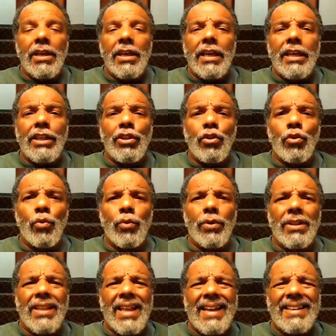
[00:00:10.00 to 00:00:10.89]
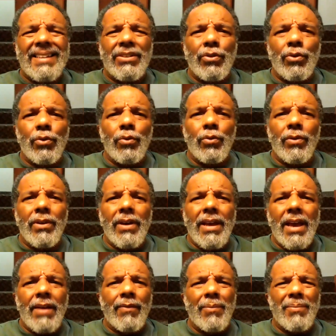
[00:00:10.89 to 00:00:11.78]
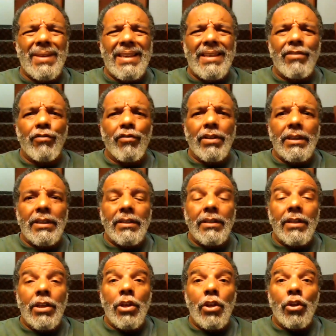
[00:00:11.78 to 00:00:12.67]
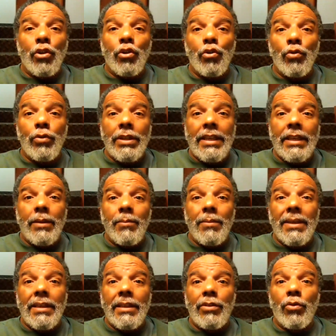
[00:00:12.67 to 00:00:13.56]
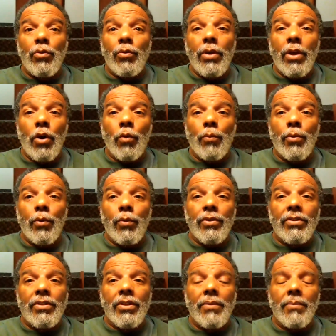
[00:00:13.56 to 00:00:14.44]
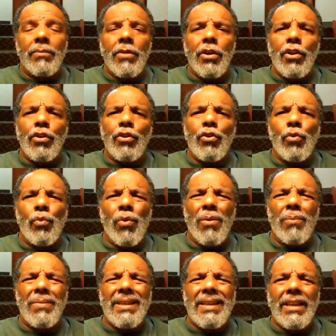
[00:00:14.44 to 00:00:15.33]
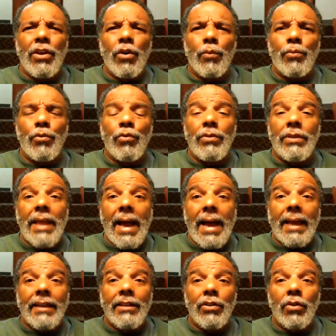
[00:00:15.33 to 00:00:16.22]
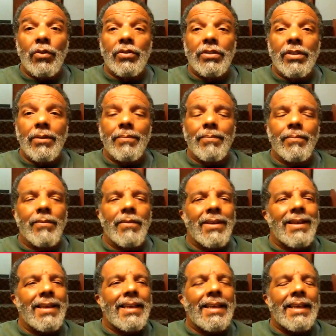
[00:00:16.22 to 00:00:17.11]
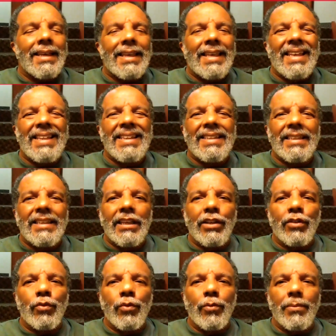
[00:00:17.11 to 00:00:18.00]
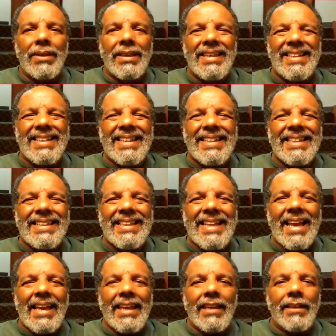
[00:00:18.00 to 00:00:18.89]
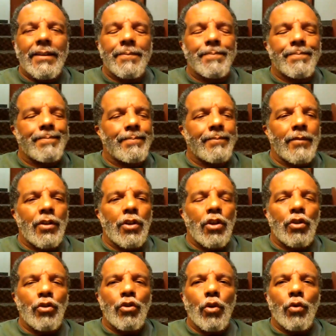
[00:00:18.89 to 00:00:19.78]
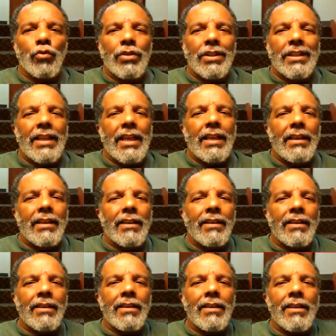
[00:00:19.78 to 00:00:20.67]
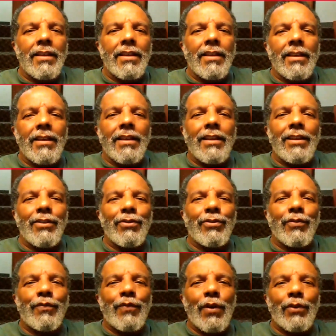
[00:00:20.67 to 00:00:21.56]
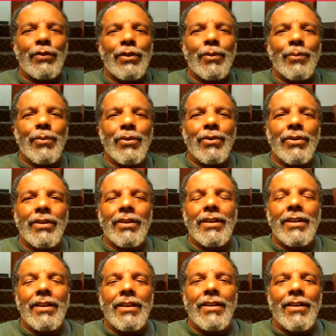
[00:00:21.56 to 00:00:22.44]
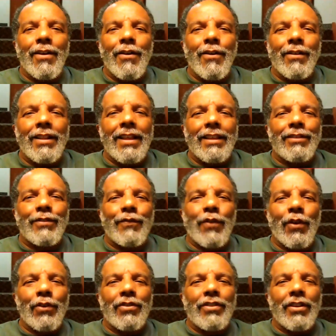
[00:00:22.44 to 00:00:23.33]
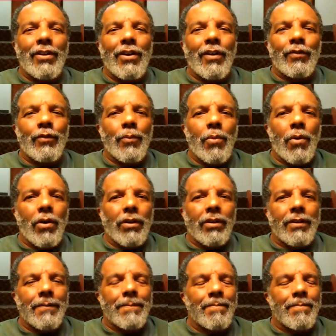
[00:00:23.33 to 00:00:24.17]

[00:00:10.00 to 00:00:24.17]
and you would like to have a meet and greet, you need me to help you with something, you want me to help you diagnose something, get in touch with me today. Don't delay. Here's the phone number. That's first thing off the park.